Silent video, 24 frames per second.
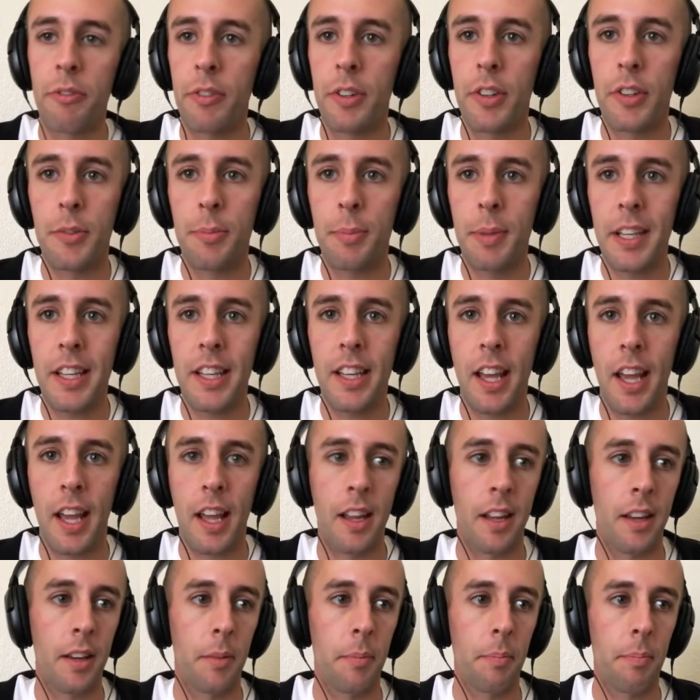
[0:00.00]
frisbee
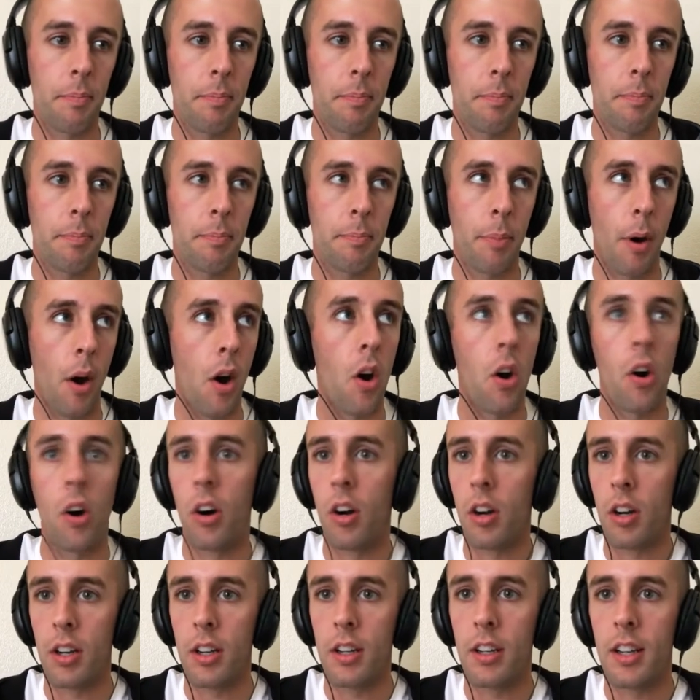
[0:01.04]
and
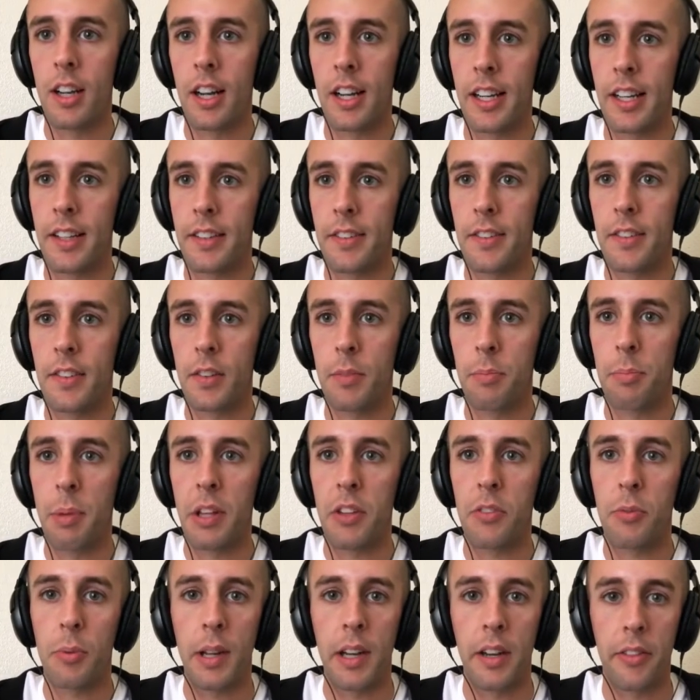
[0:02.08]
pong, I guess is the
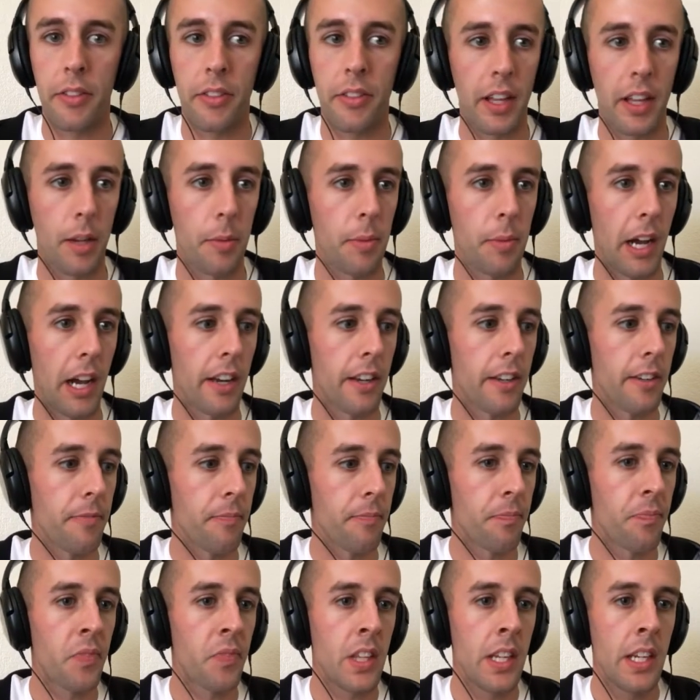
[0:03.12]
best way to think about
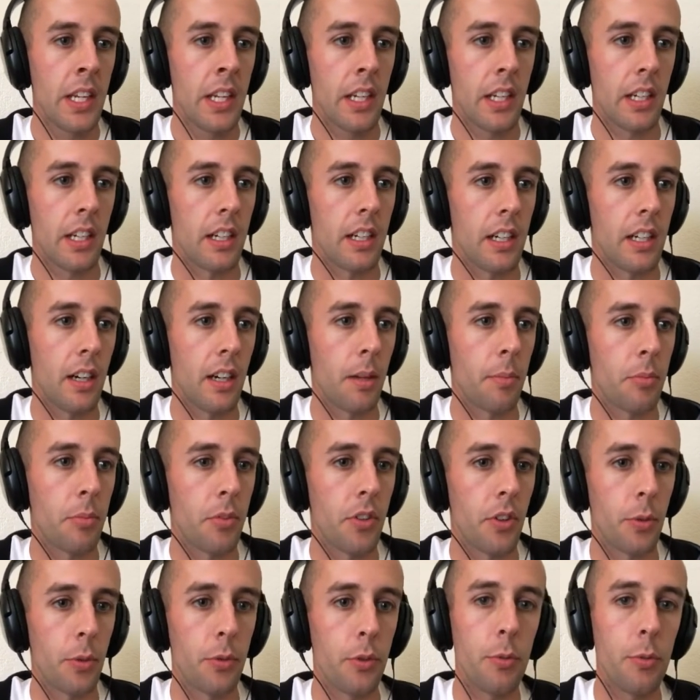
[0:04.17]
it.
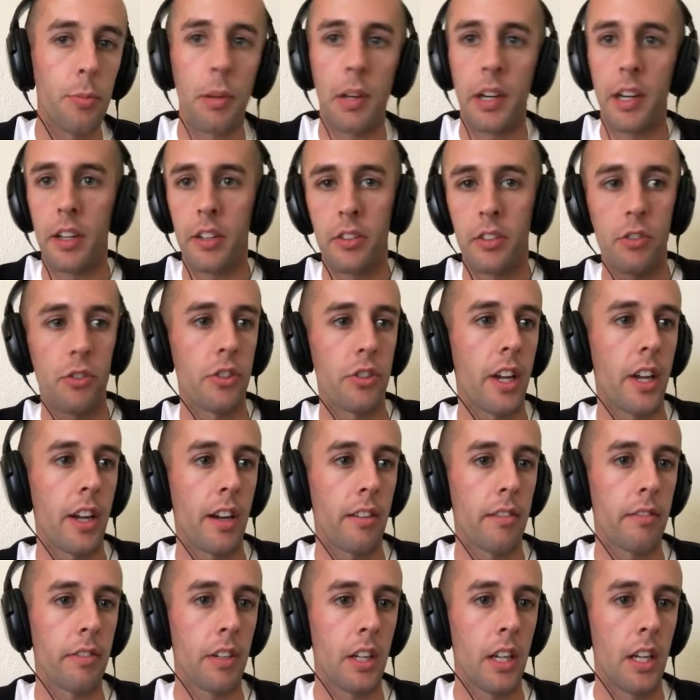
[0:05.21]
So 2 players, you
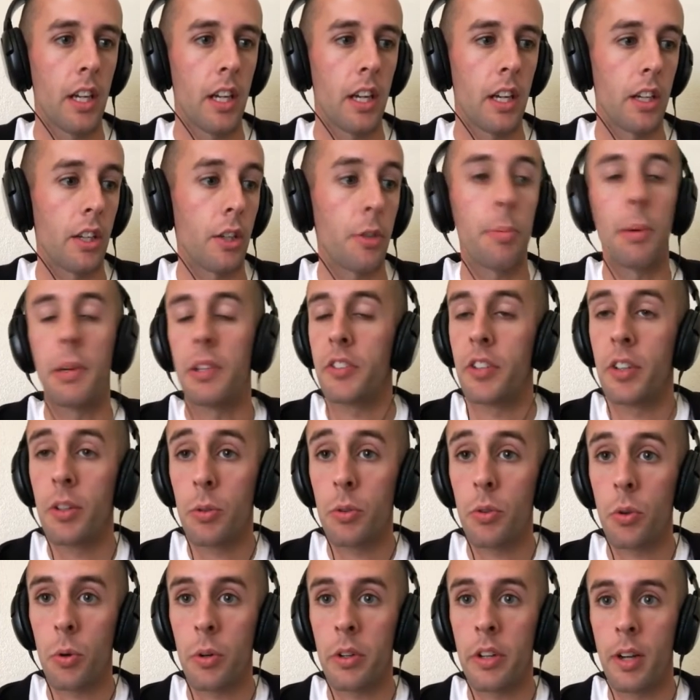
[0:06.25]
can play
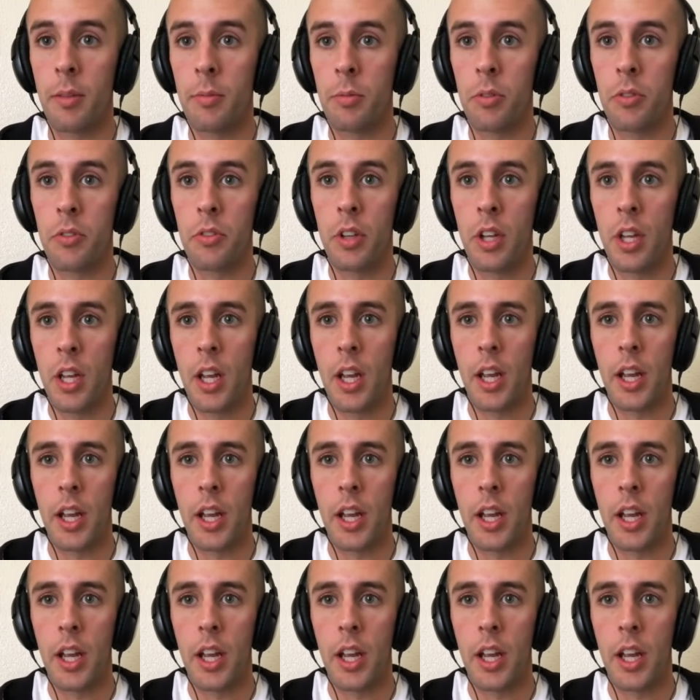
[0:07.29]
singles or doubles.